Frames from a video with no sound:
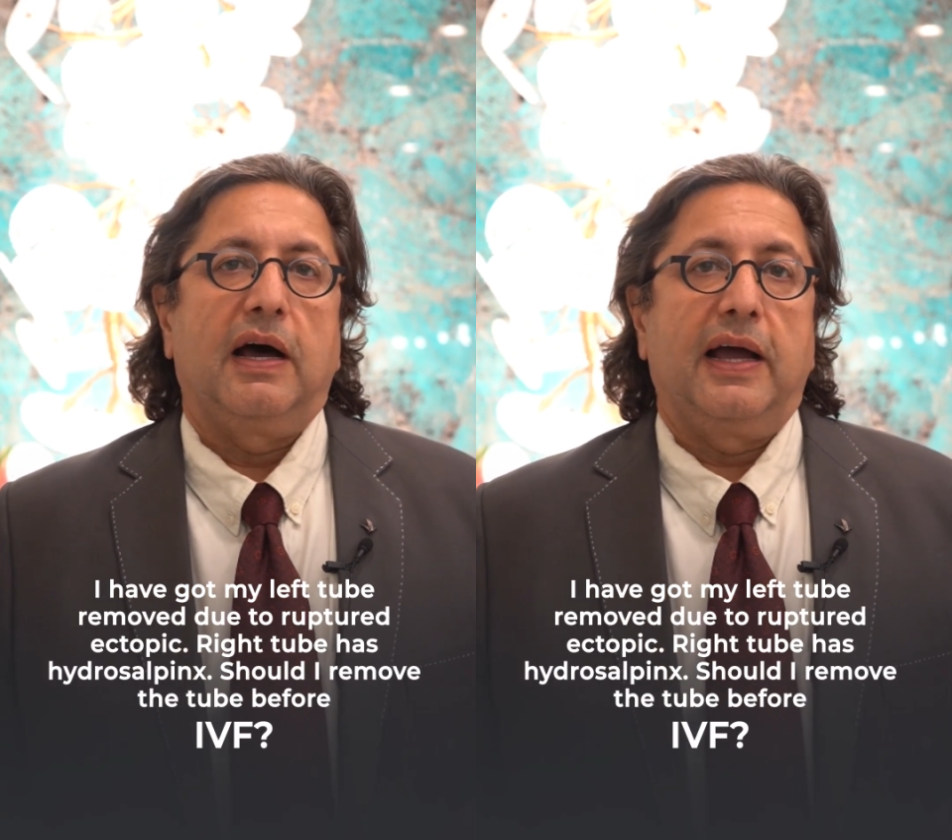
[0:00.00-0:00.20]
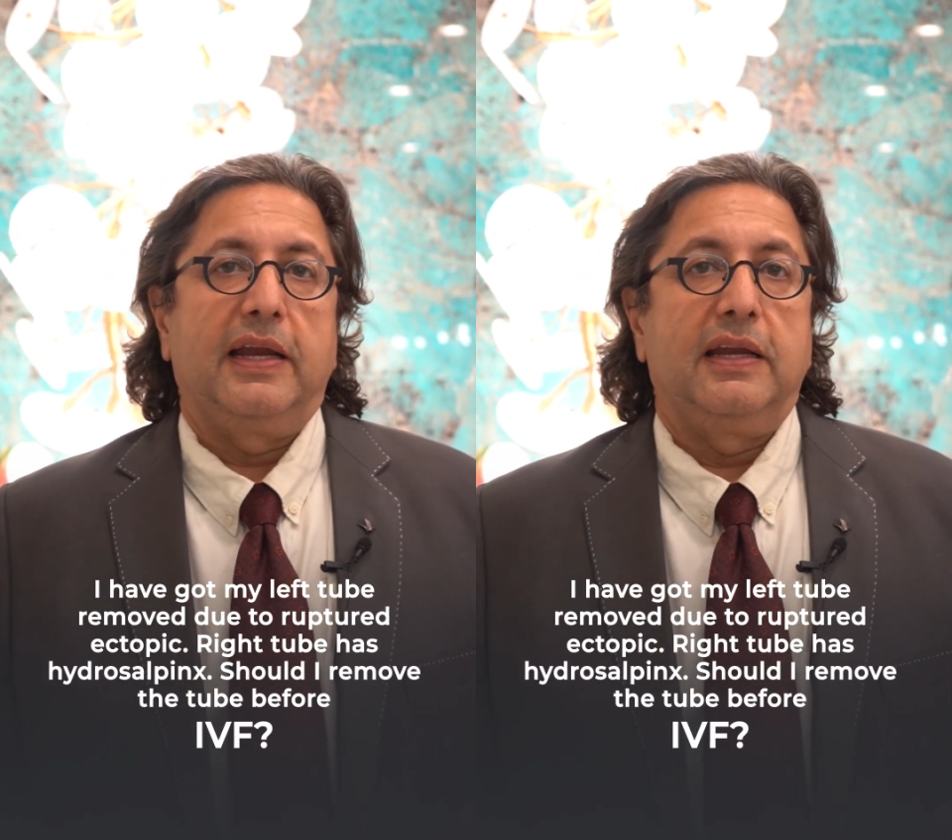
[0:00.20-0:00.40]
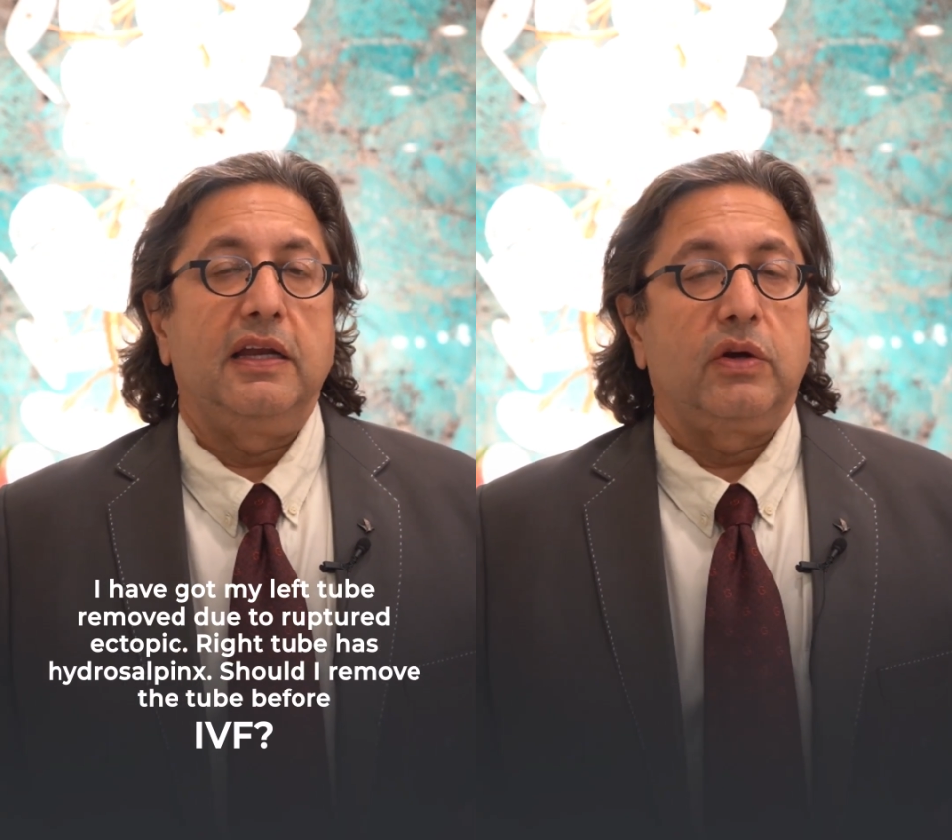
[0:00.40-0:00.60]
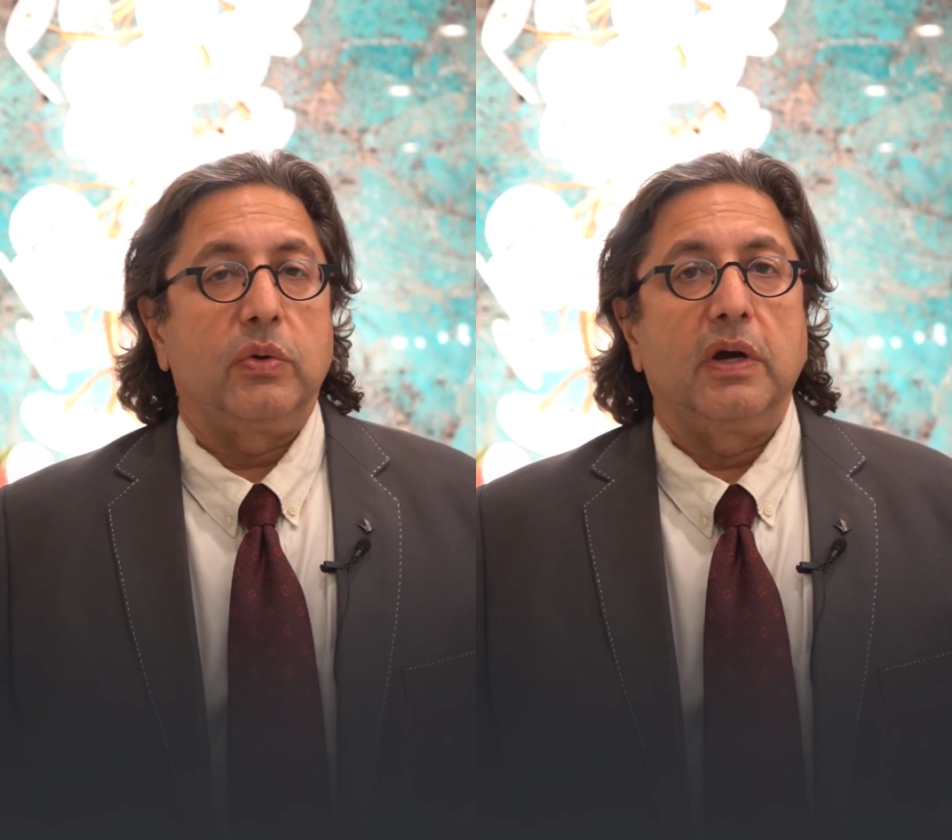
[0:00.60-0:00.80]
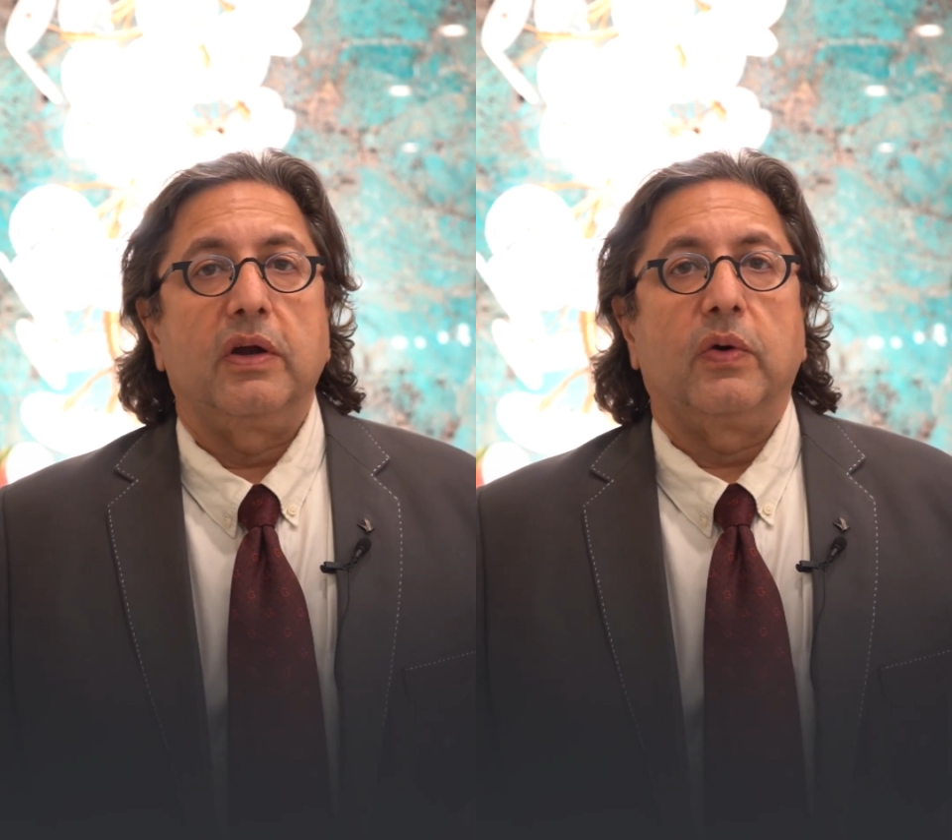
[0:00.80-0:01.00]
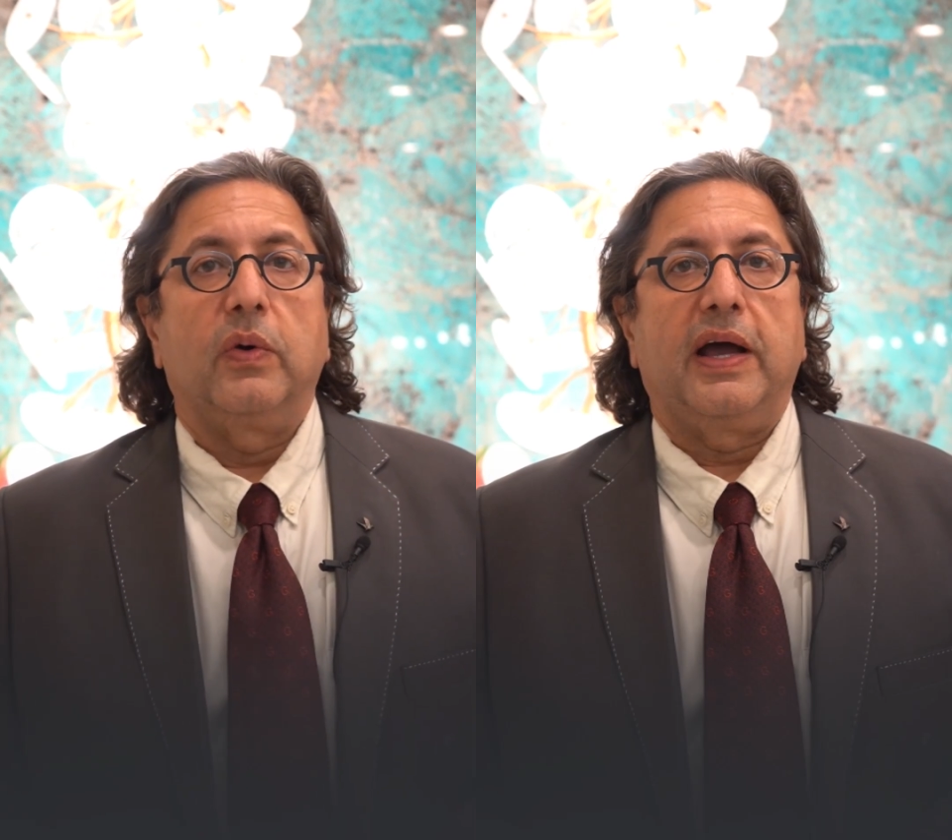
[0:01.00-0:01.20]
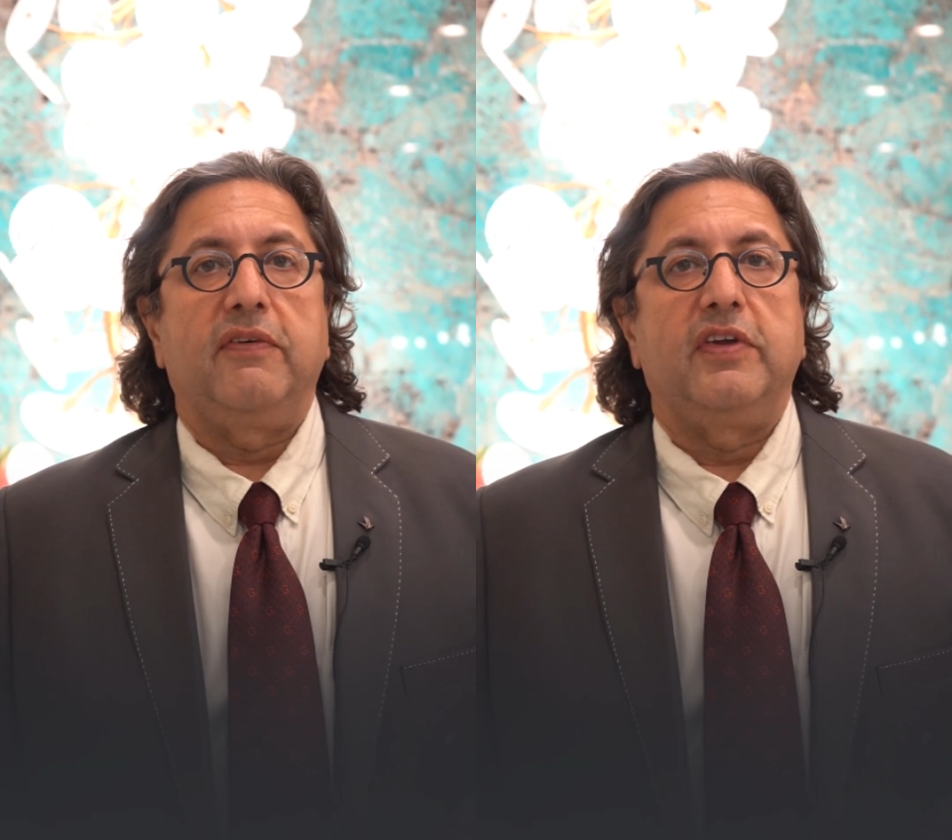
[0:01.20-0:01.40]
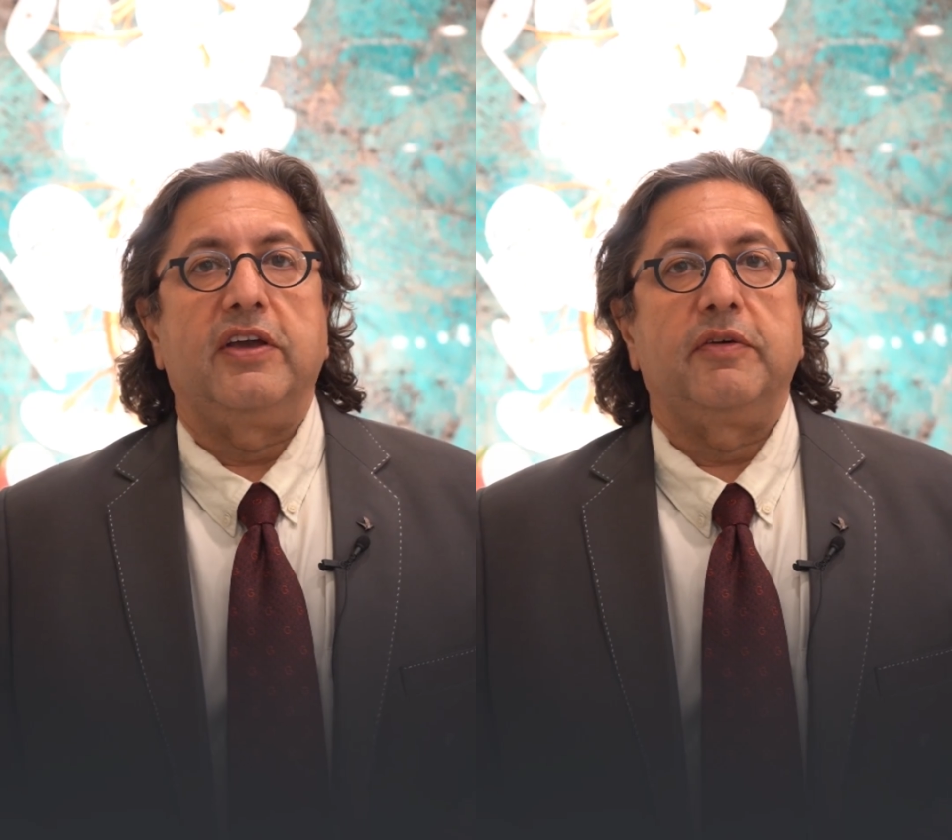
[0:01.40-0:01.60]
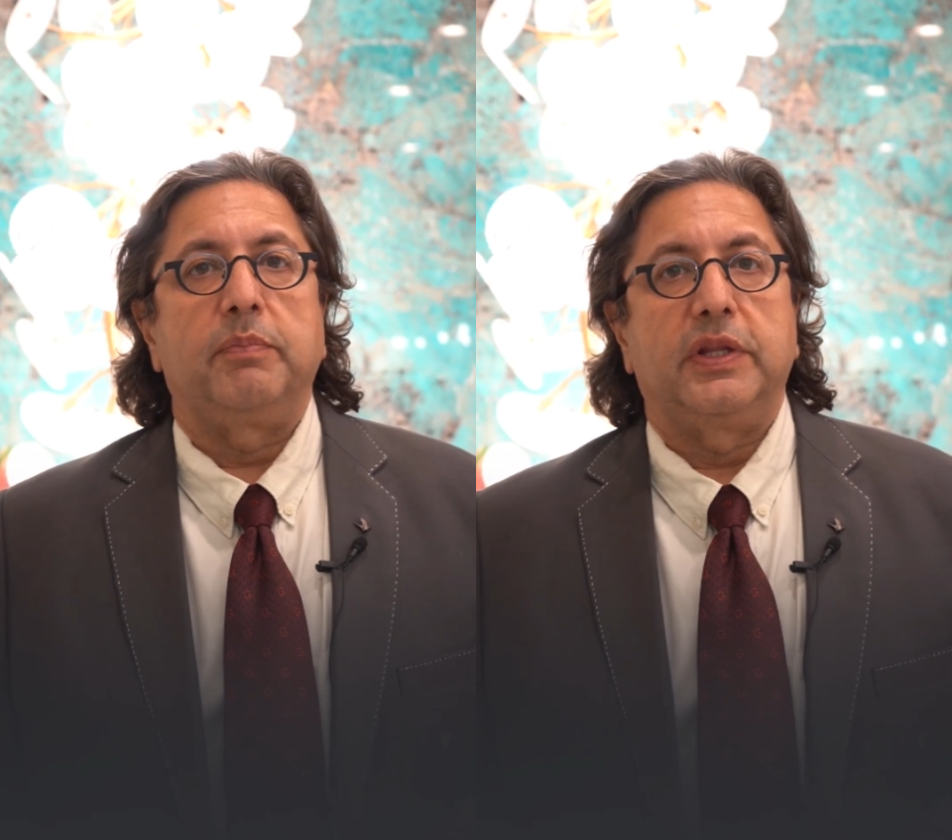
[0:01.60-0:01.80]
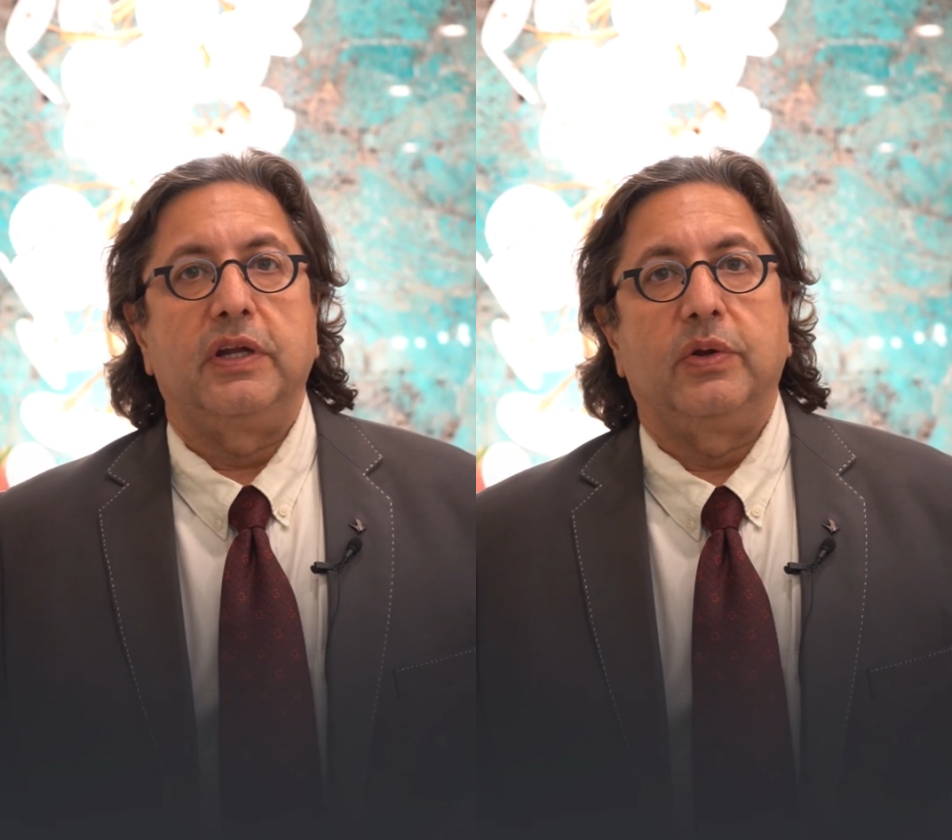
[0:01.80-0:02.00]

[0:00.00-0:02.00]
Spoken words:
I need to undergo IVF, but the